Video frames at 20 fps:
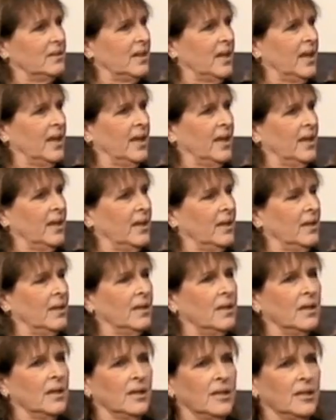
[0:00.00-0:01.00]

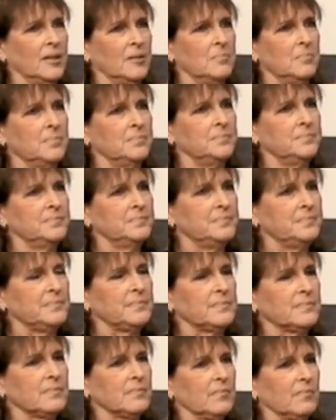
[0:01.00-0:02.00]
and
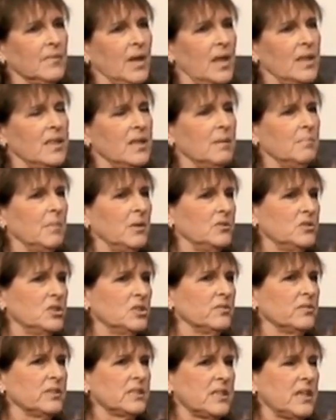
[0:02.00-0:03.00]
I think most
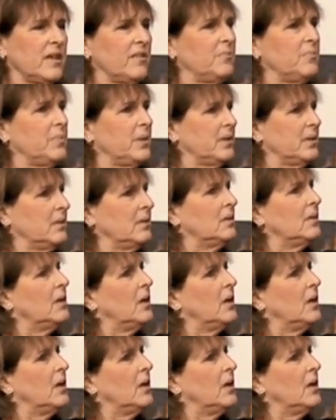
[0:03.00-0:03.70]
of us have been.